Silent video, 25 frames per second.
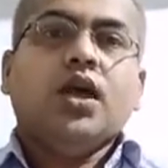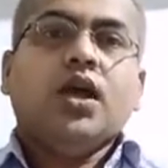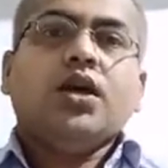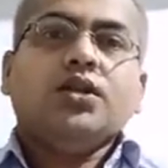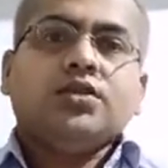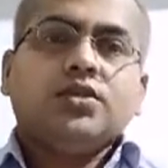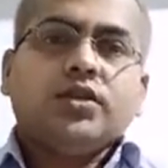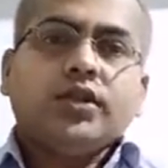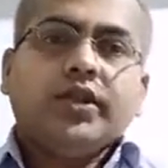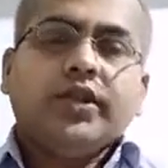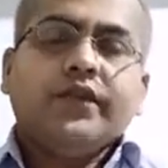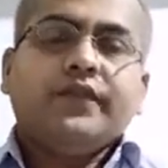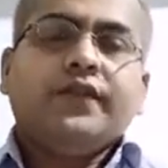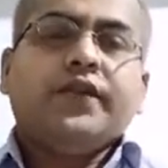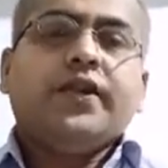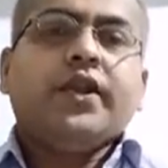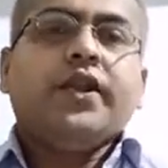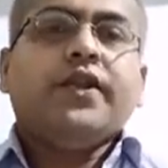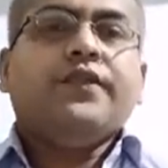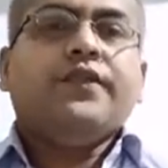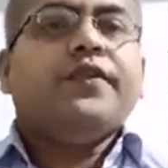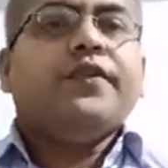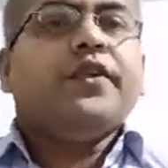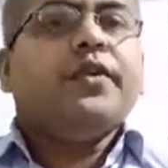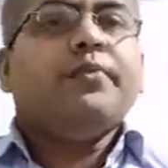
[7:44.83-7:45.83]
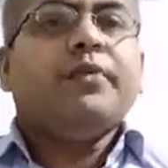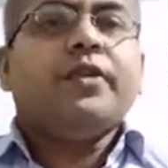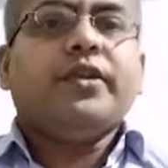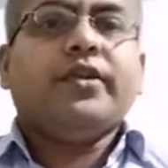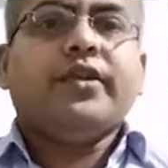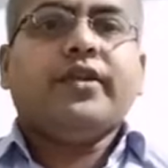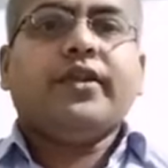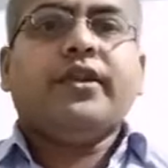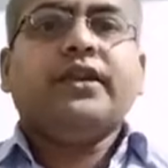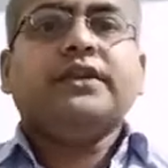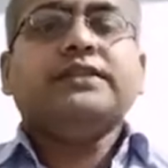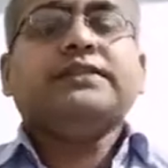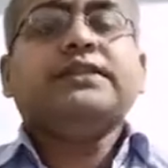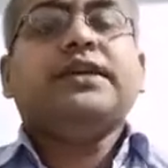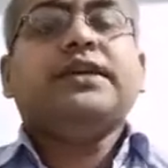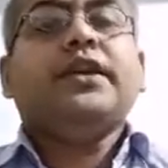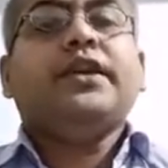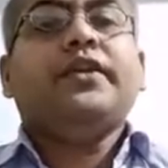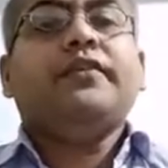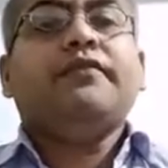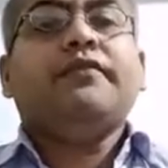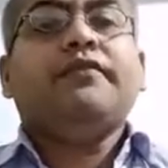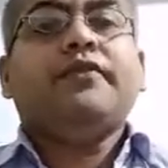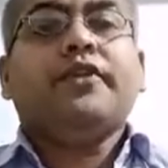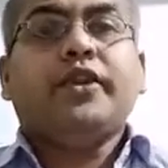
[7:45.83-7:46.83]
So different materials and
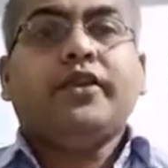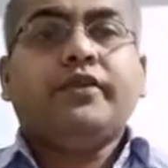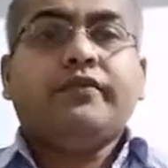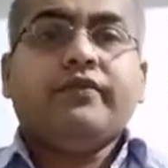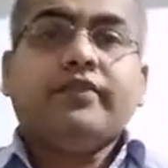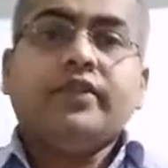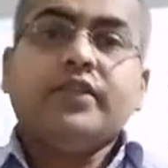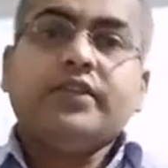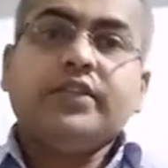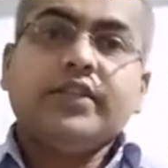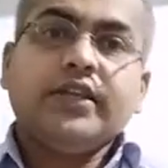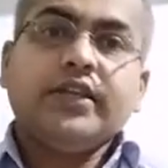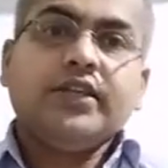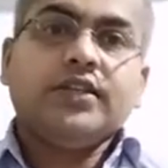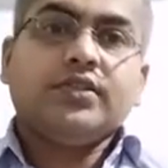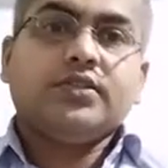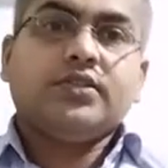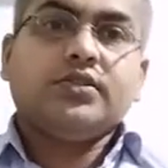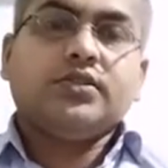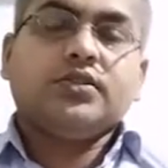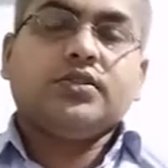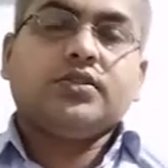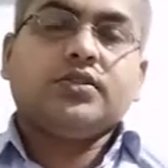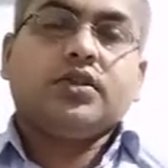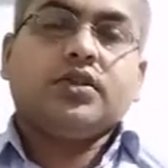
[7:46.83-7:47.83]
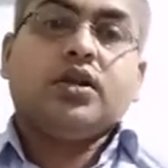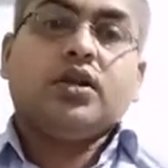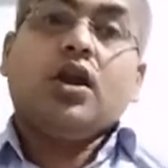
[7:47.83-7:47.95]
different things,